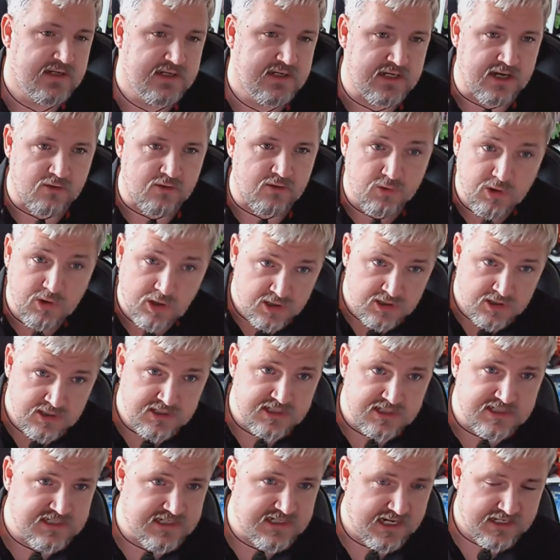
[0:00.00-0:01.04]
you know,
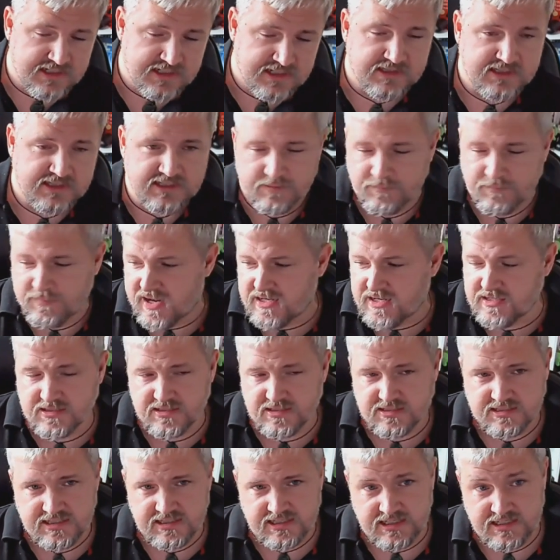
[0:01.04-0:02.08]
understanding the
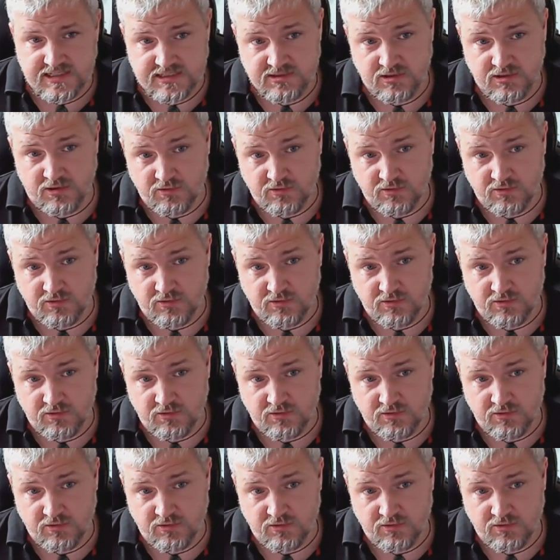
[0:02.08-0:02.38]
dependencies